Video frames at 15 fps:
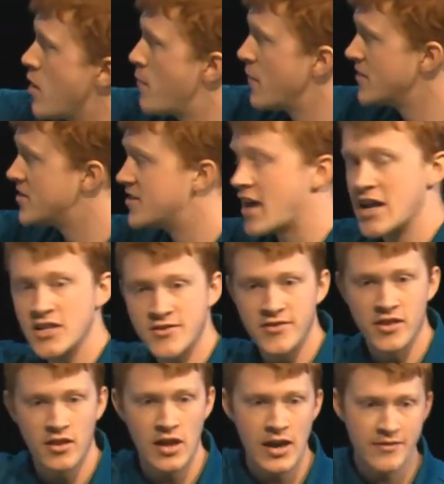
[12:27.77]
up on stage for
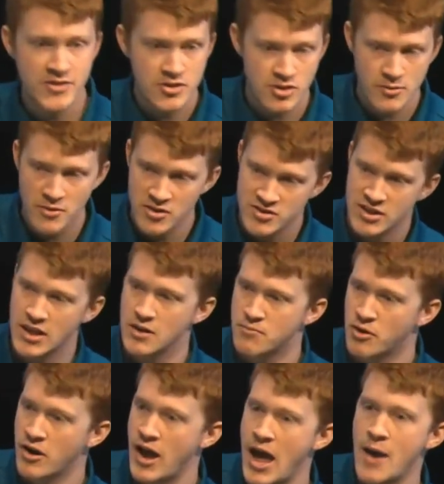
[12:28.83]
the live streamers, and then
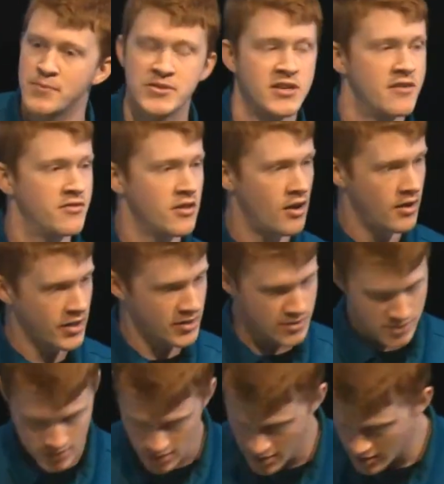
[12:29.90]
perhaps if the
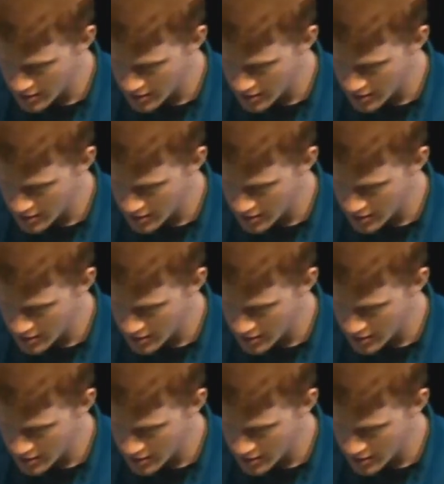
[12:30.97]
audience,